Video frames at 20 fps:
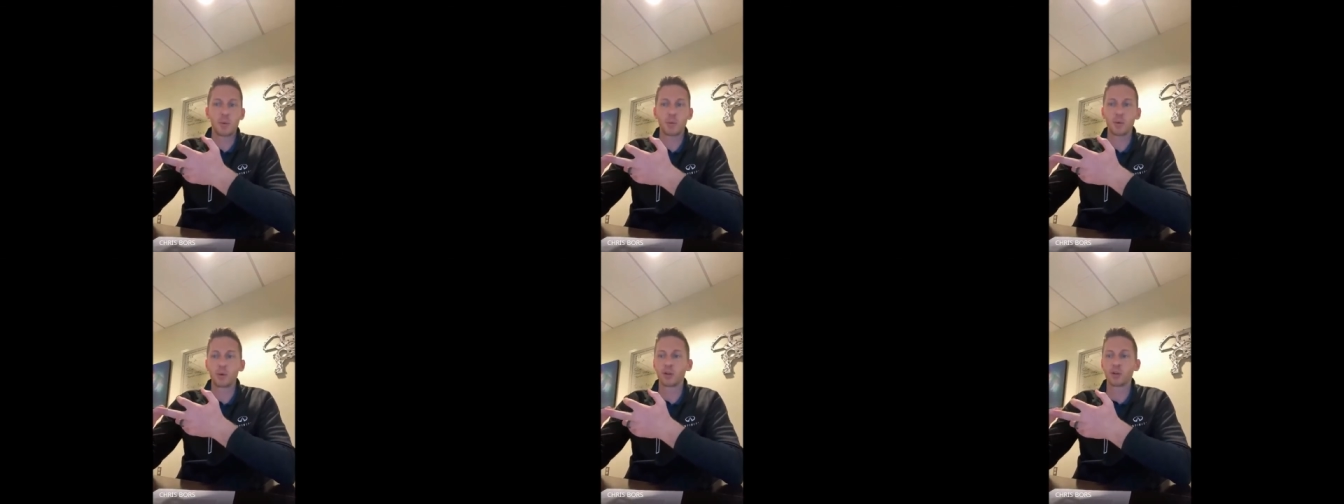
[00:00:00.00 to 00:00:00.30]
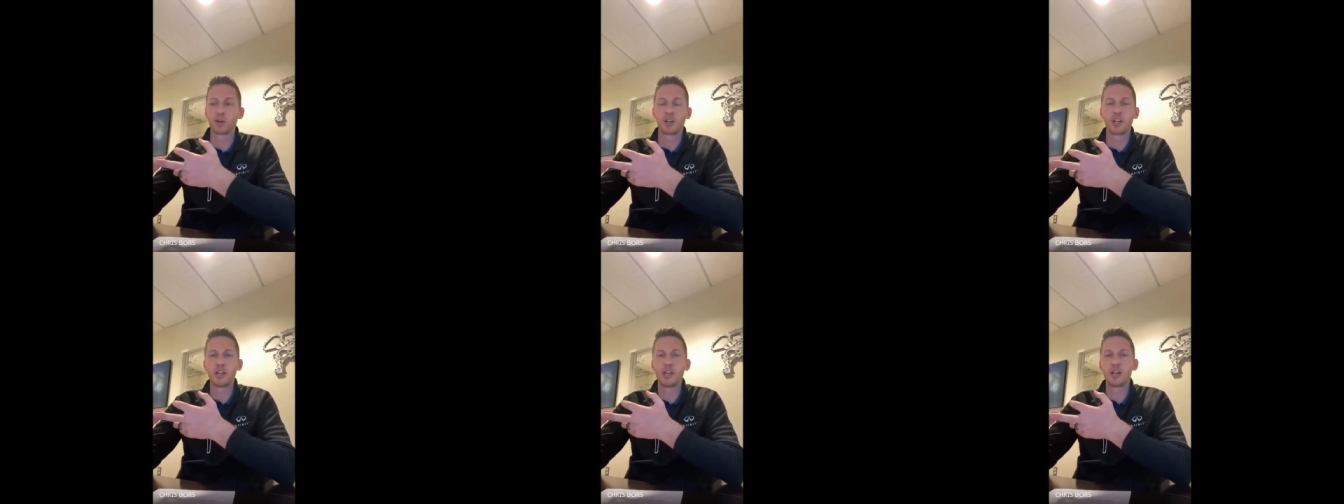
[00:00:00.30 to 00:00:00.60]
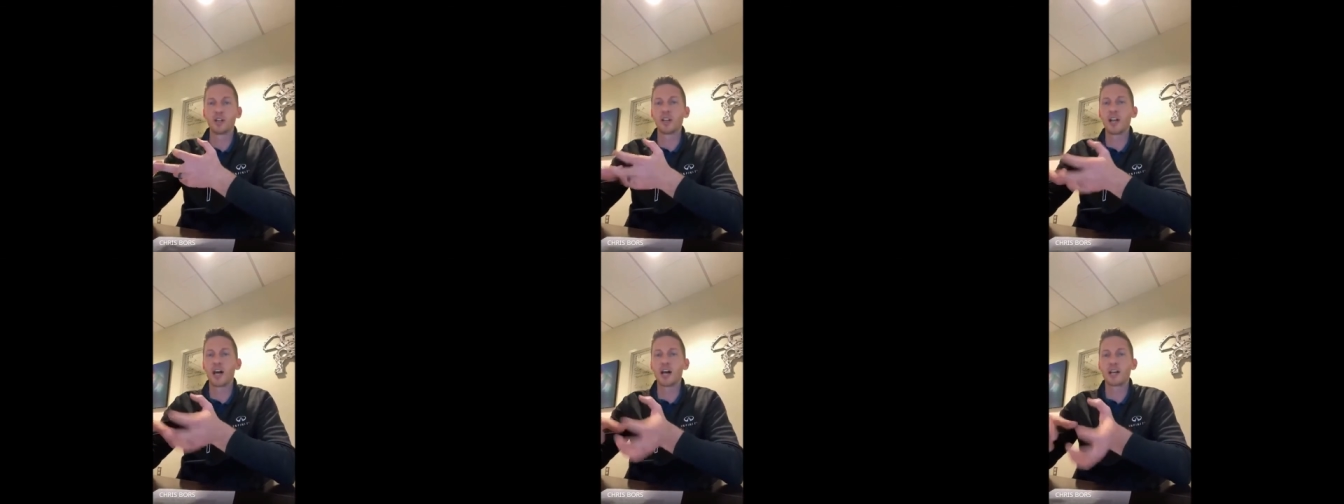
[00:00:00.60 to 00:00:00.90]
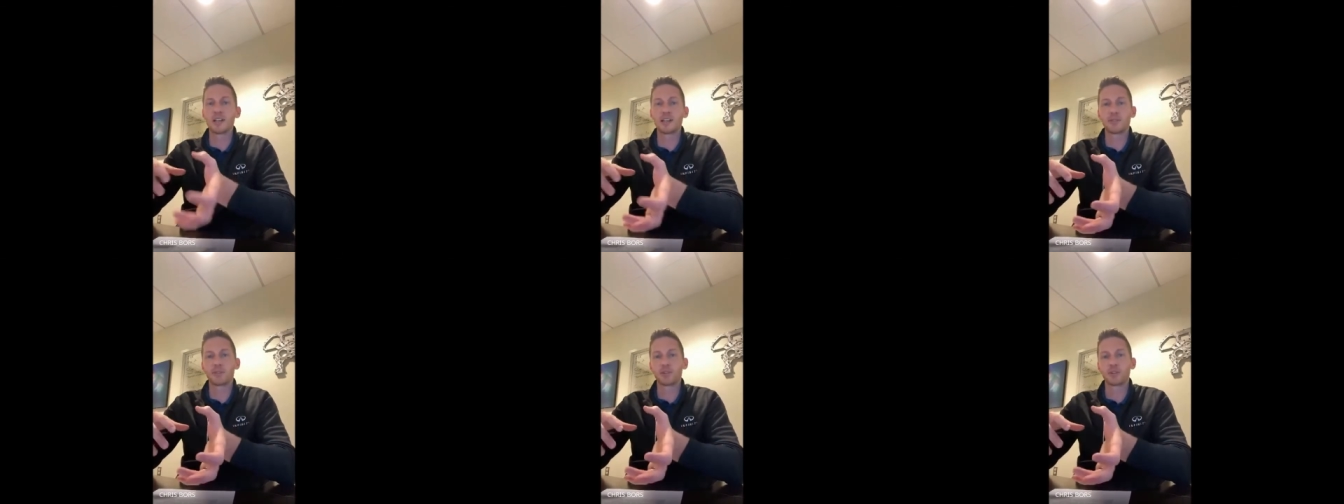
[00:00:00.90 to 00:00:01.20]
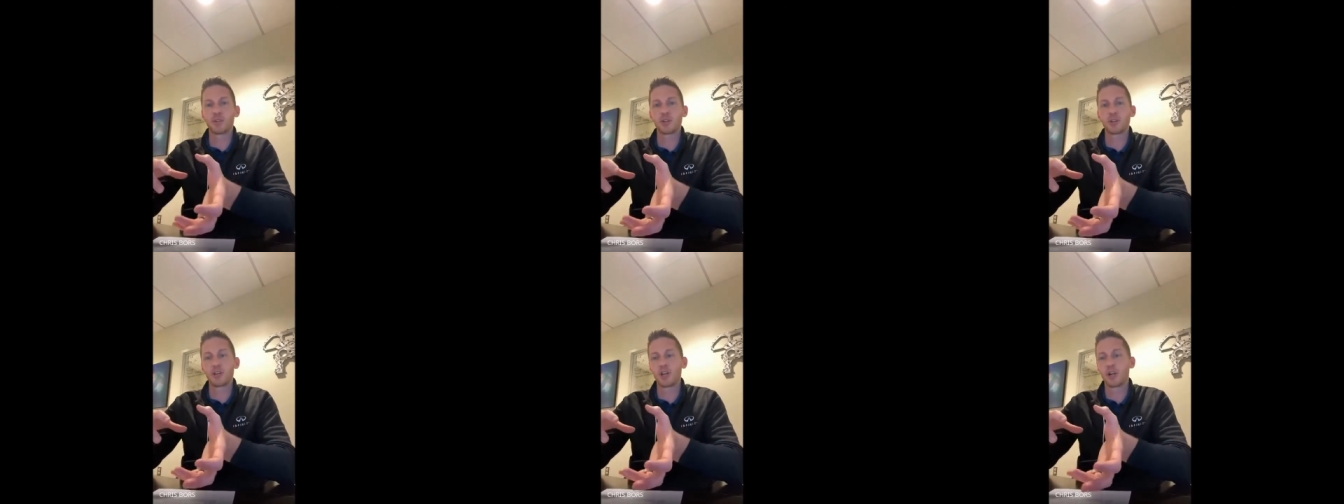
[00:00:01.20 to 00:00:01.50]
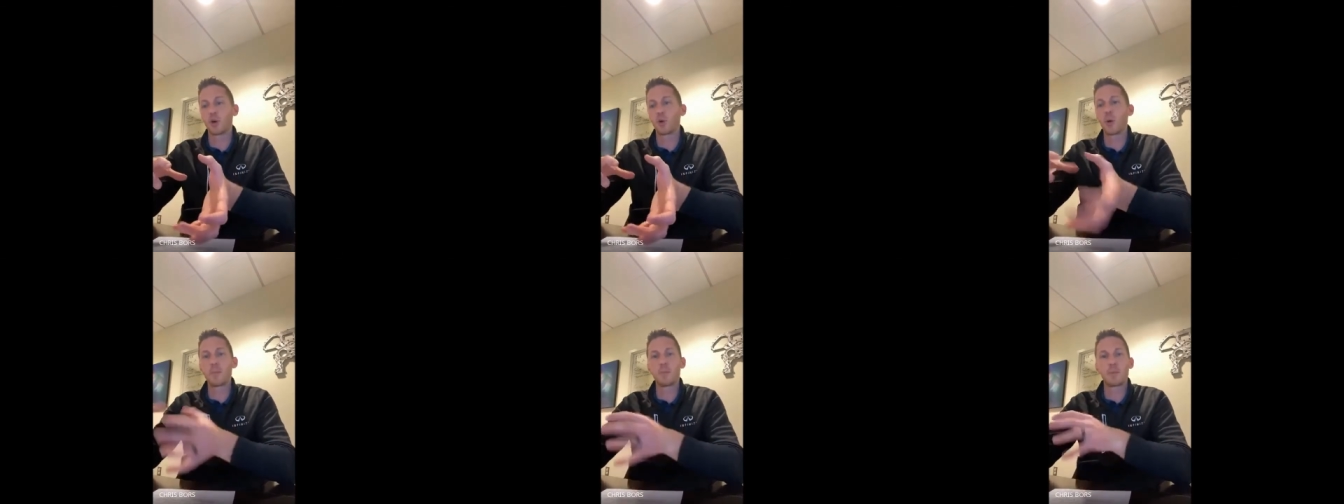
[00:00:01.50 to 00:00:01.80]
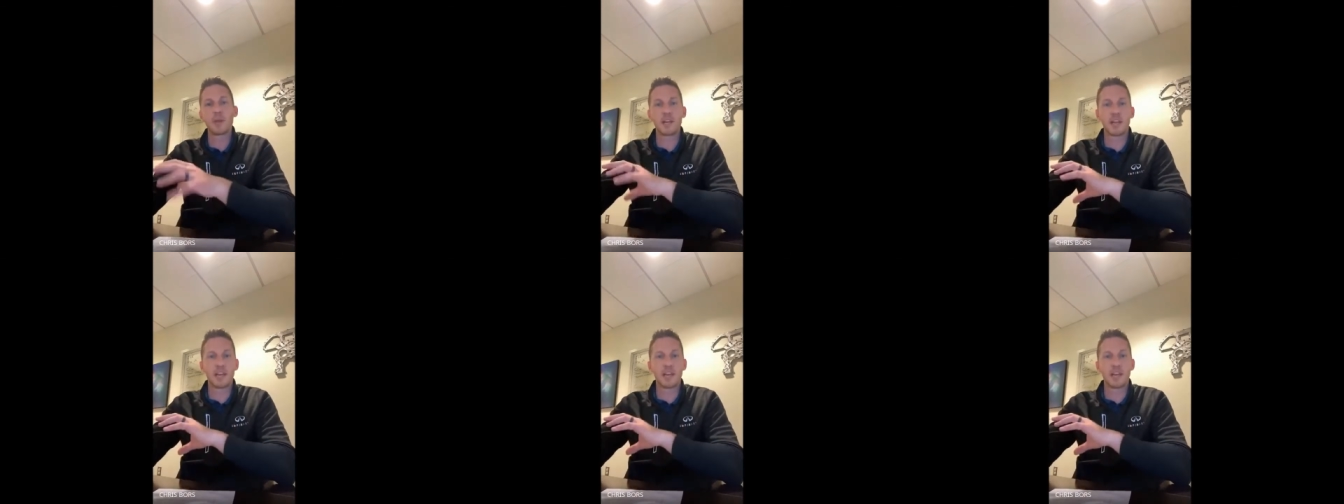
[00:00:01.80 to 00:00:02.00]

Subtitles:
well, you're going to need a lot different equipment